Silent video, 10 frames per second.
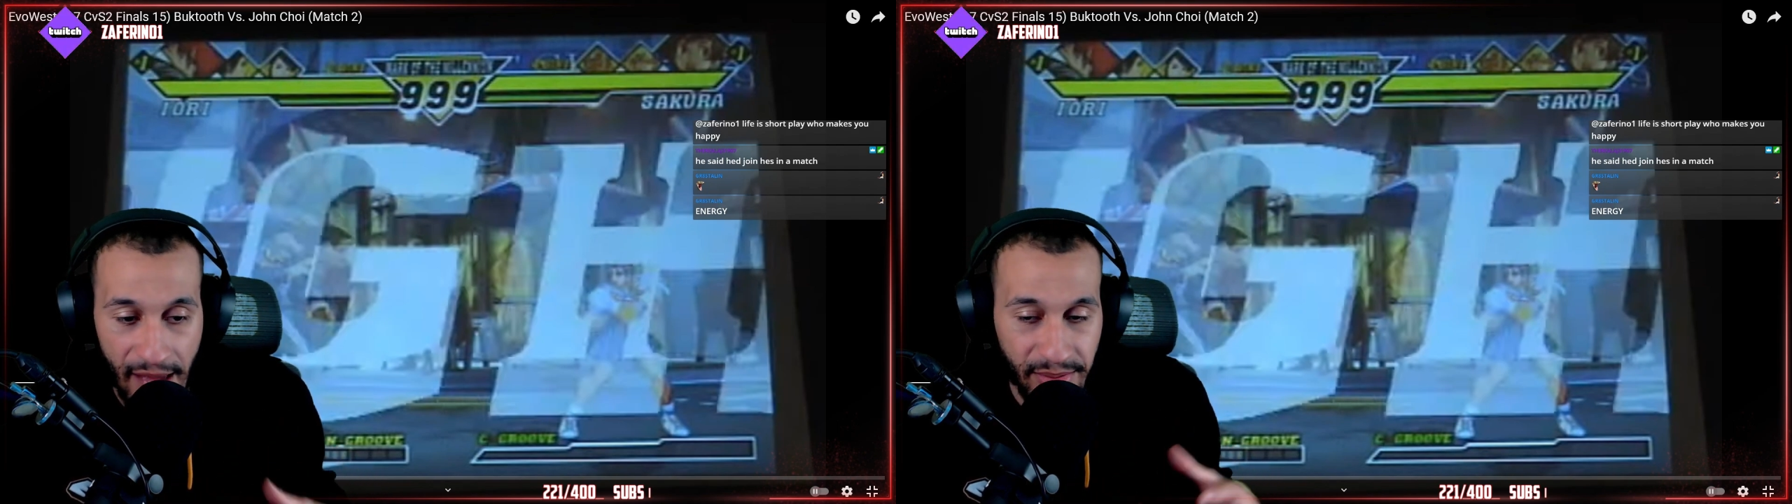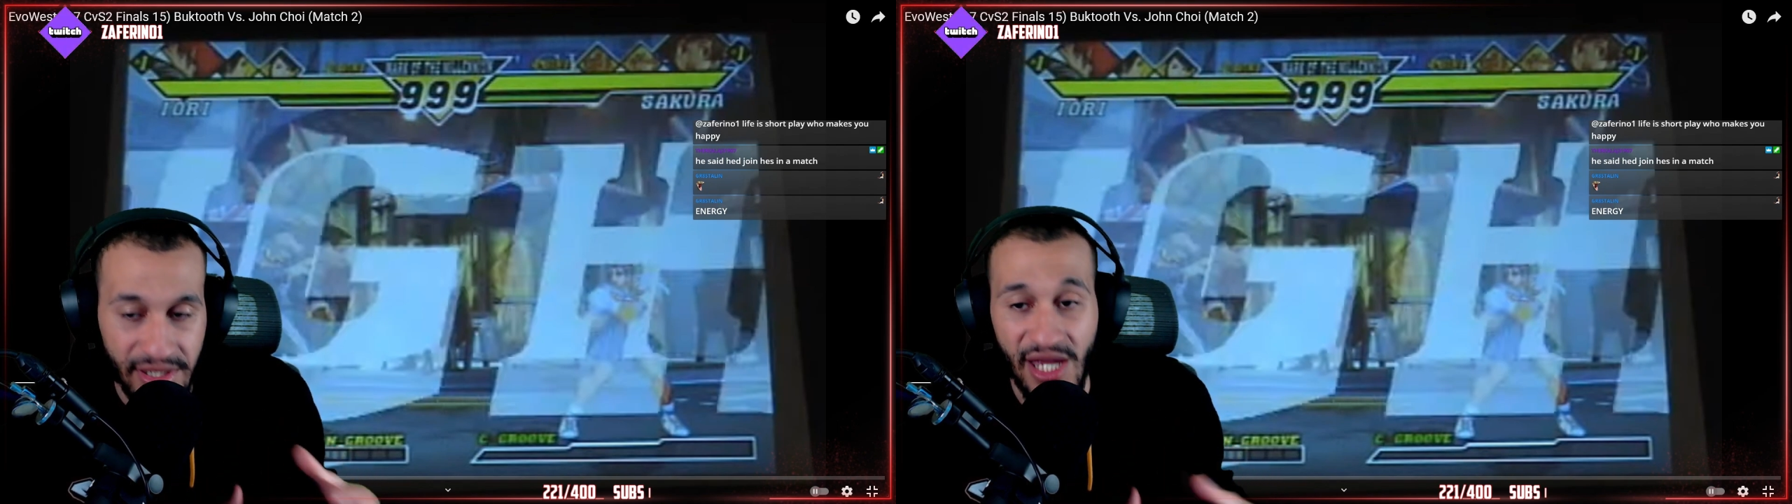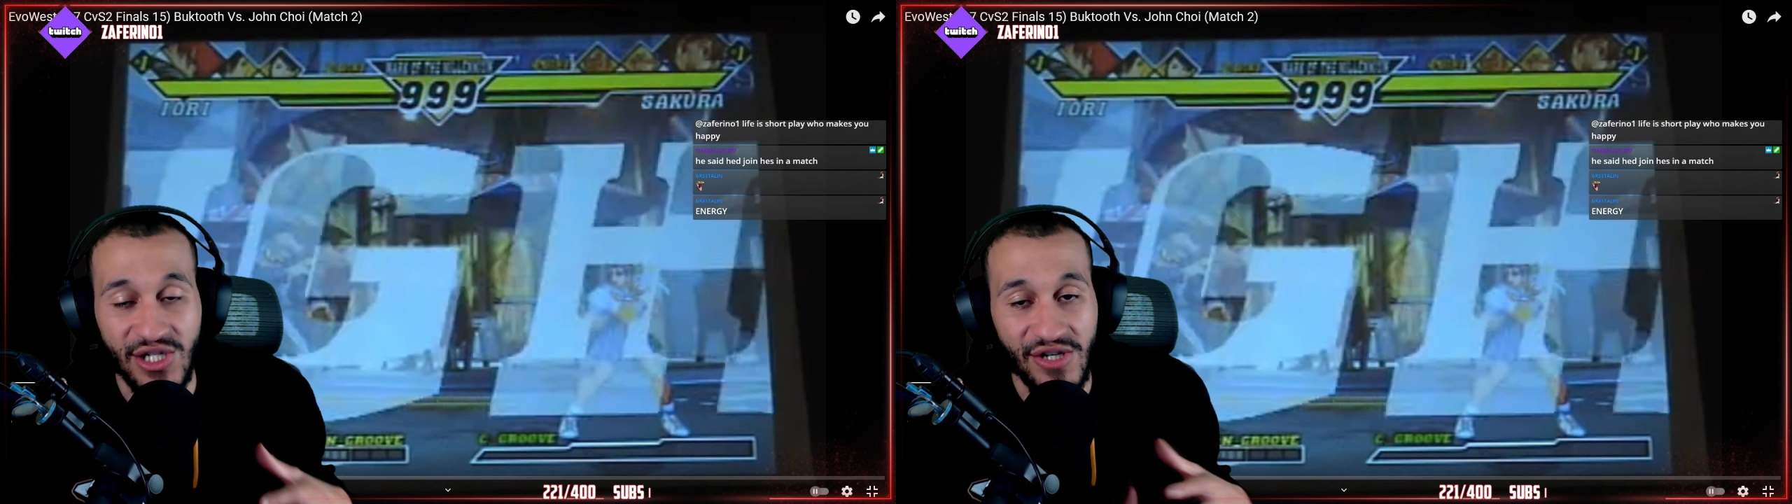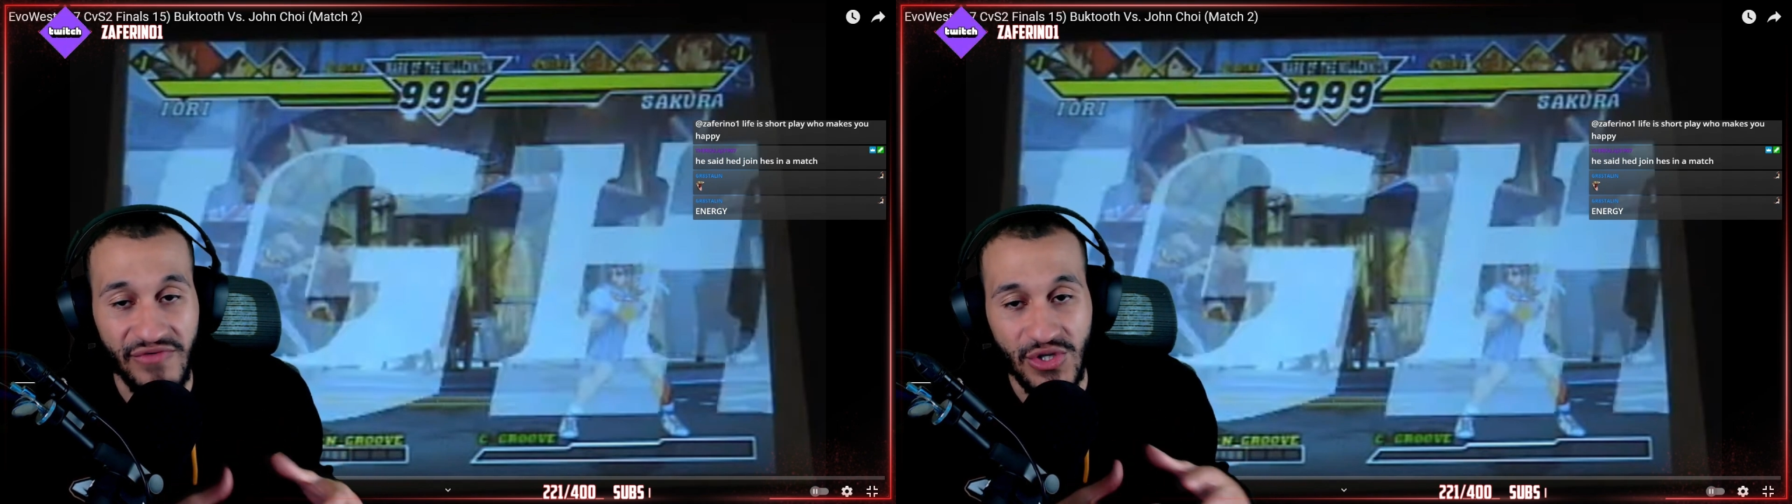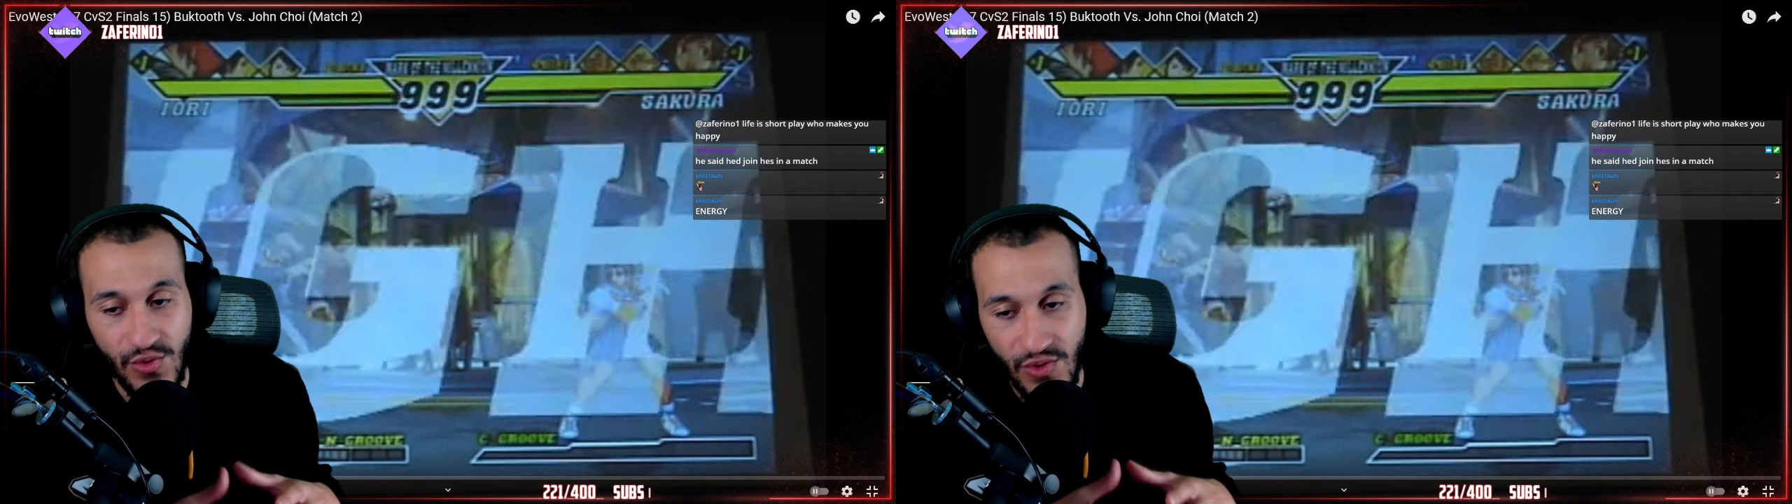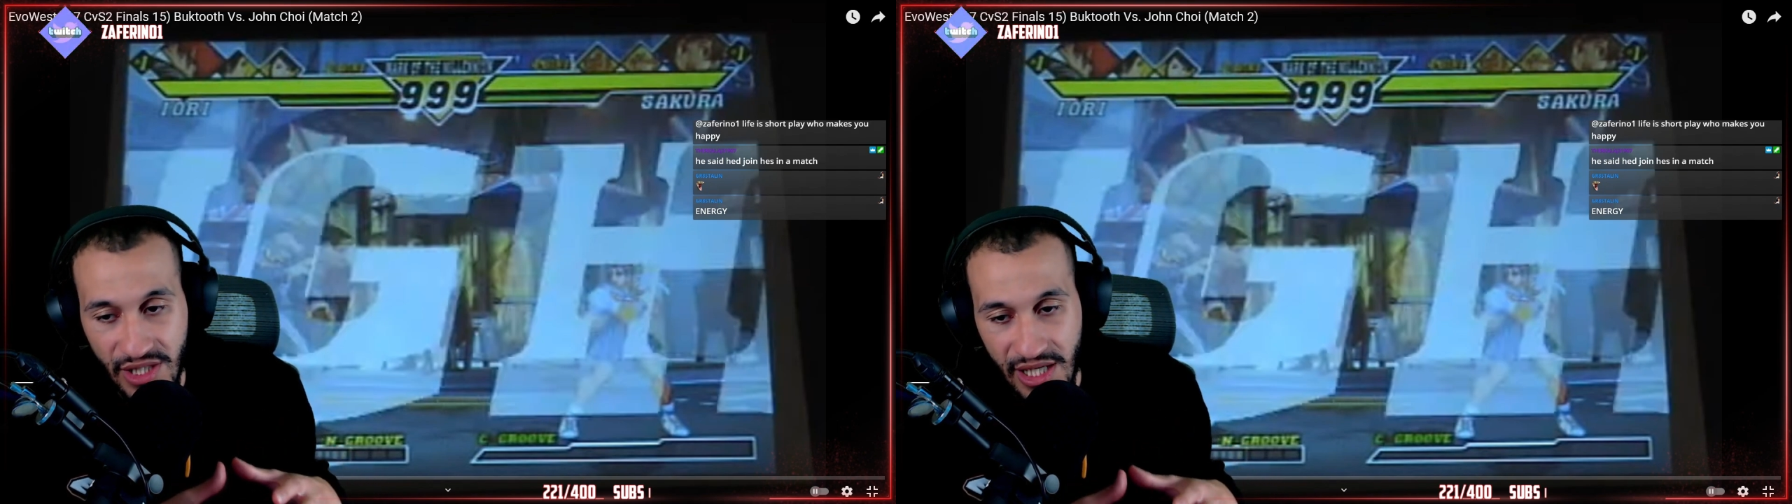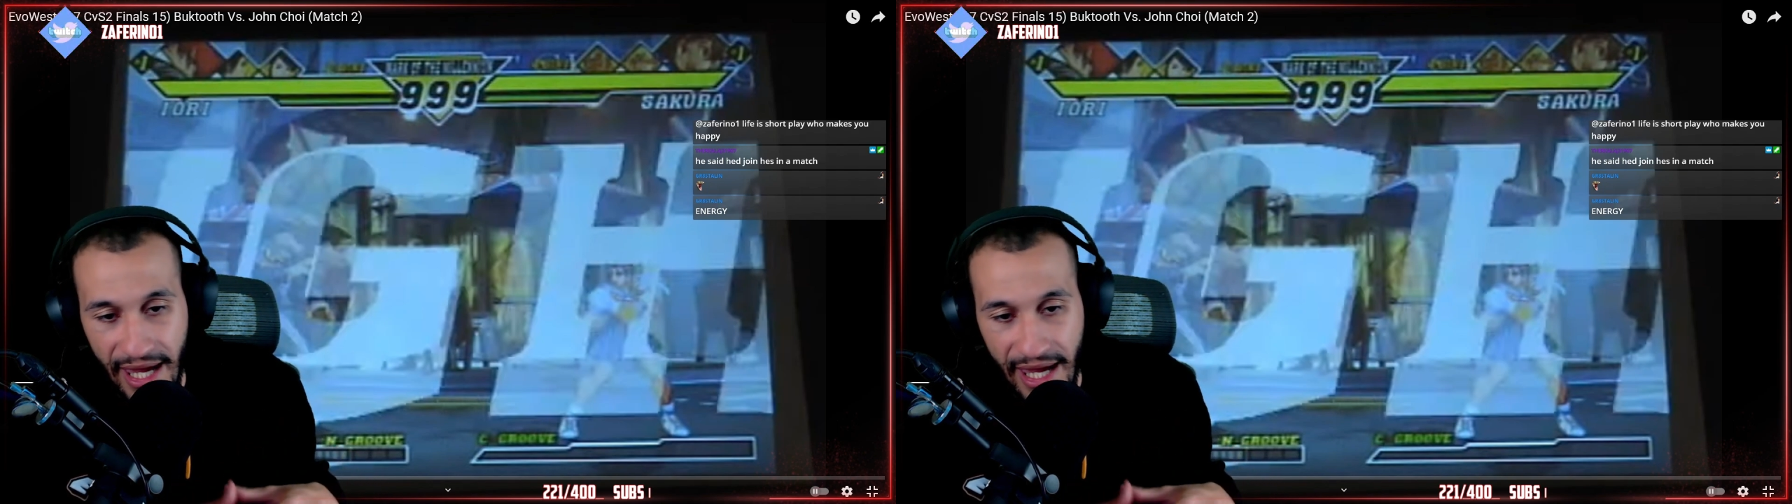application of his toolset